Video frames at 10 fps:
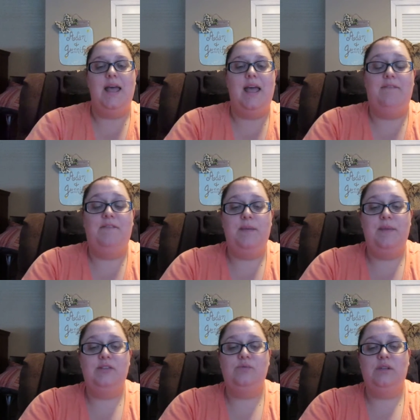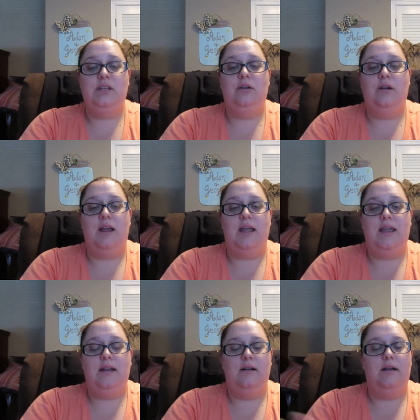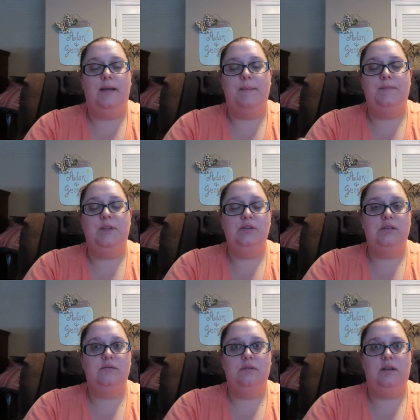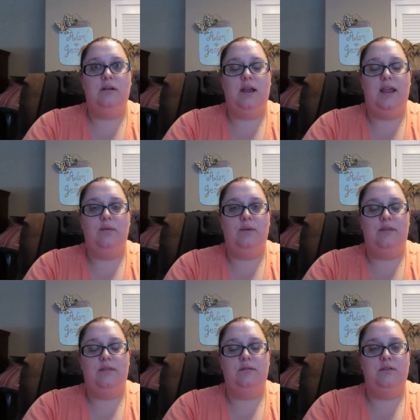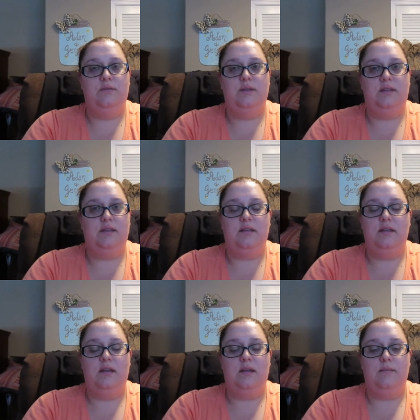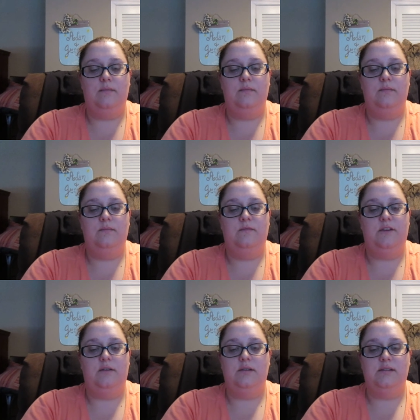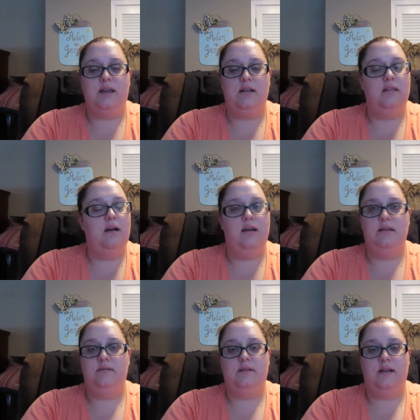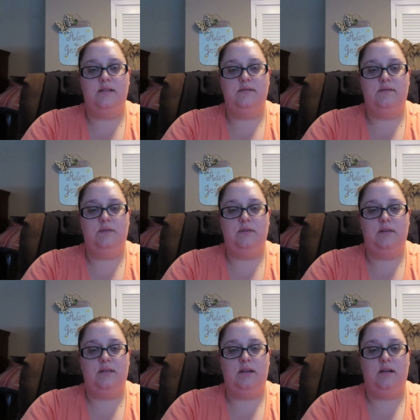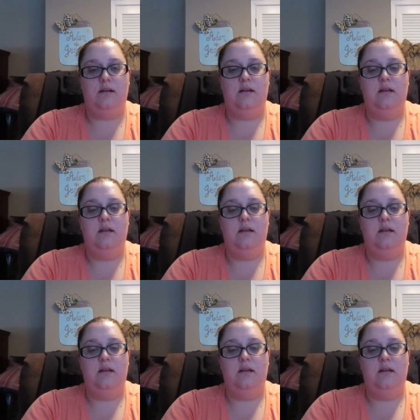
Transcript: And Fitbit's really great, or Lose It's really great with doing the food. It's got a lot of different kinds of food on there.